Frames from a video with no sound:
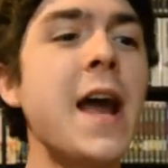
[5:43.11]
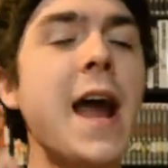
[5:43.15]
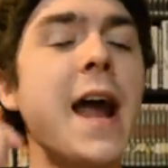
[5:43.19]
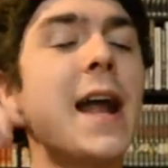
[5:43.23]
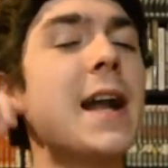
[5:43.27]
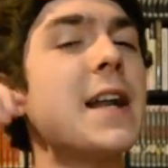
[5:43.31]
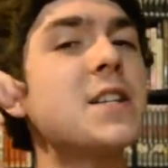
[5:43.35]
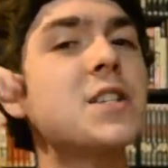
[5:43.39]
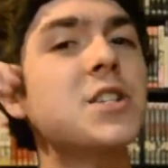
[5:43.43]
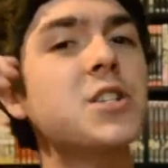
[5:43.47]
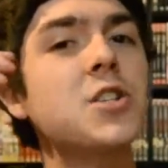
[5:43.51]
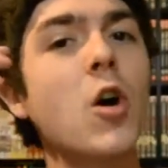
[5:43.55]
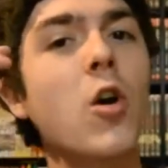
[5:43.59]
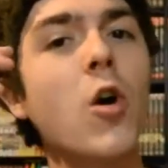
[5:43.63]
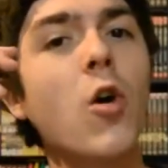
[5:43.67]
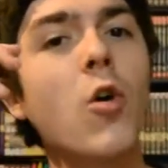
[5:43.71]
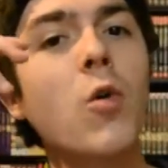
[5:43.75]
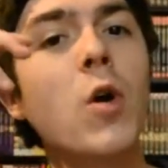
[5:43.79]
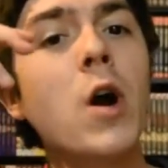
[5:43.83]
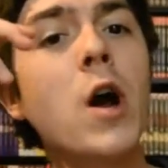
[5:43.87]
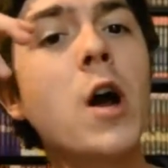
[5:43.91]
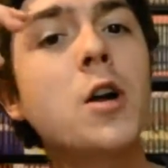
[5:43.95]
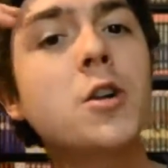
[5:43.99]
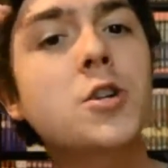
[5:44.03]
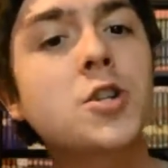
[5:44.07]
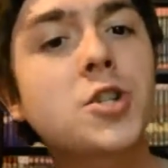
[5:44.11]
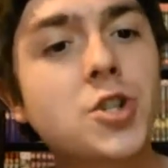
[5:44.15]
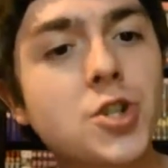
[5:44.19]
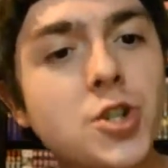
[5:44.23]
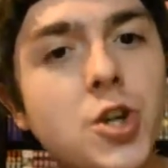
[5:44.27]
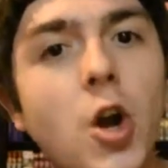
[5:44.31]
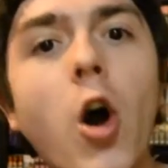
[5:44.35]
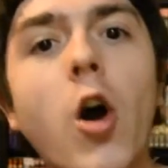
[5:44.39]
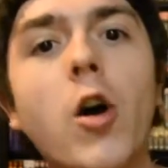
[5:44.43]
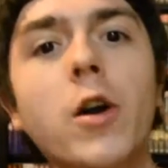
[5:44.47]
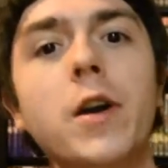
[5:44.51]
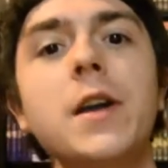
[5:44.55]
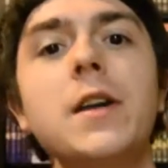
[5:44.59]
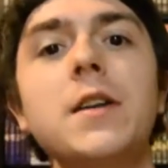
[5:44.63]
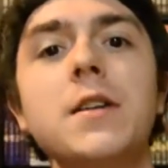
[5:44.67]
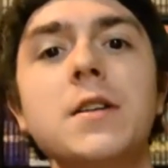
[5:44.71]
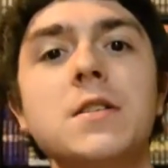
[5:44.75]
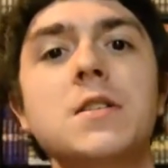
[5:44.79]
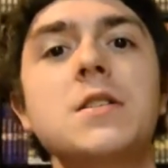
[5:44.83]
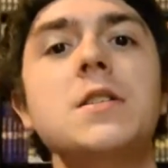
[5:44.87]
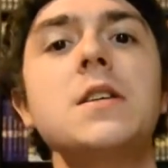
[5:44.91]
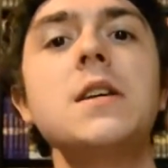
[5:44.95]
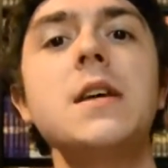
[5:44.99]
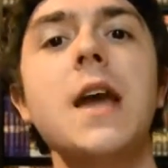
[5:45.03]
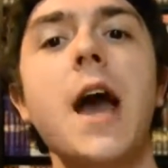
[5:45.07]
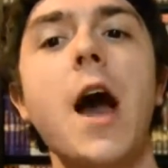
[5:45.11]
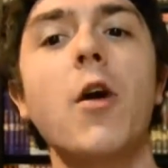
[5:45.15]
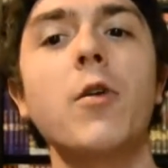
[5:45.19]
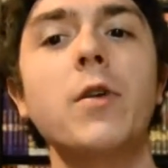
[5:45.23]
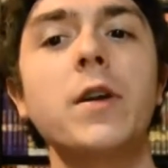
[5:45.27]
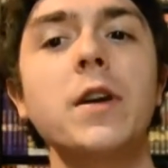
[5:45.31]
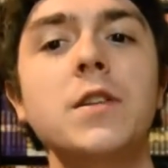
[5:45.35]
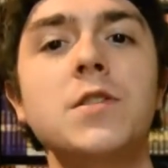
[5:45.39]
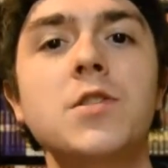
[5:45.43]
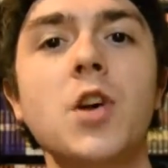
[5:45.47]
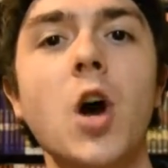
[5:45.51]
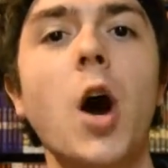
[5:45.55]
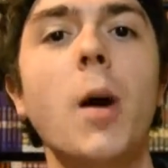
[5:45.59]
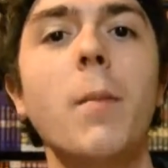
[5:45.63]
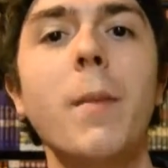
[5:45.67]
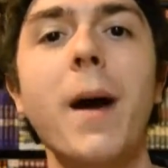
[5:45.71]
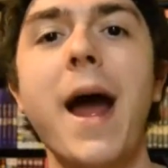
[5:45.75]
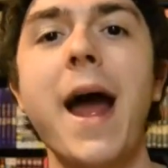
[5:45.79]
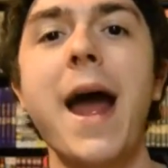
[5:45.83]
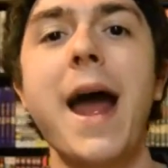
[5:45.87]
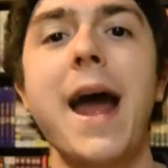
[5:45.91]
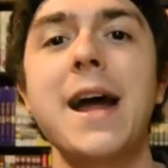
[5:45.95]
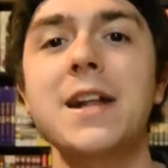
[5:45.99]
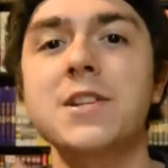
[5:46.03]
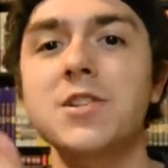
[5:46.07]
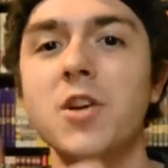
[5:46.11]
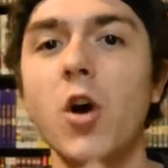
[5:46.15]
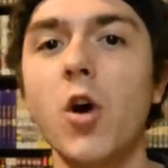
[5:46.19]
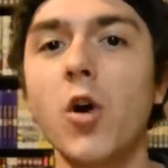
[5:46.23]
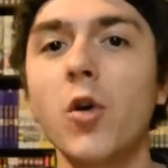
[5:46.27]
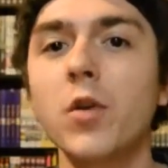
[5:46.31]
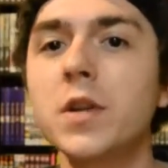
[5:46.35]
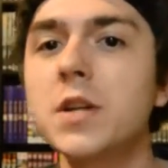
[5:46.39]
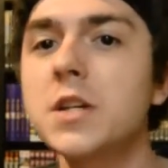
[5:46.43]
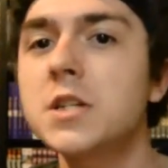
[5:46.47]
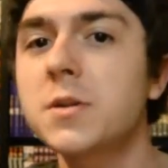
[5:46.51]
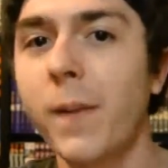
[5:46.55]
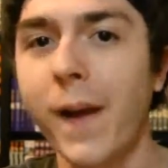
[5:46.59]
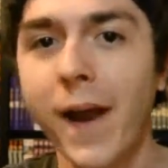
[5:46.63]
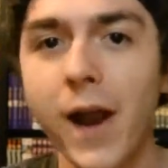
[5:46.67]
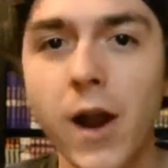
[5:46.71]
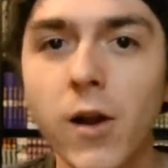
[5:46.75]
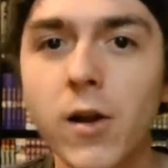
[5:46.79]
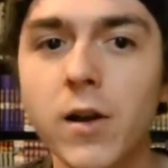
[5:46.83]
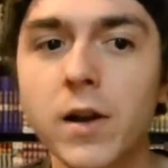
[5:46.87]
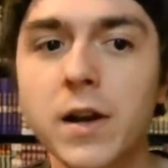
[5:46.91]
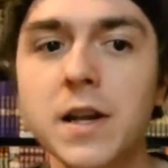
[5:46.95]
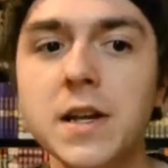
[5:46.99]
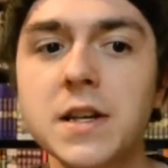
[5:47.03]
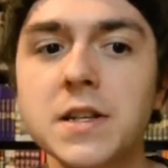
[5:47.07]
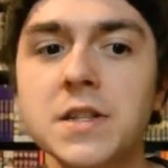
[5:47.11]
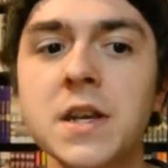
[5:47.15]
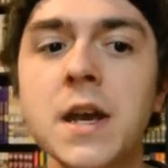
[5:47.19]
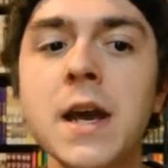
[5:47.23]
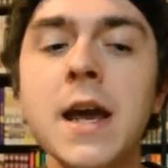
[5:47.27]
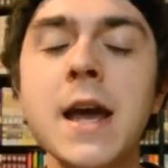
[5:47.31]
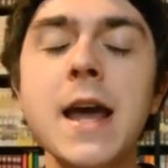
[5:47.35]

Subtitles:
And it's so shocking to see how Gintama adds all these parodies,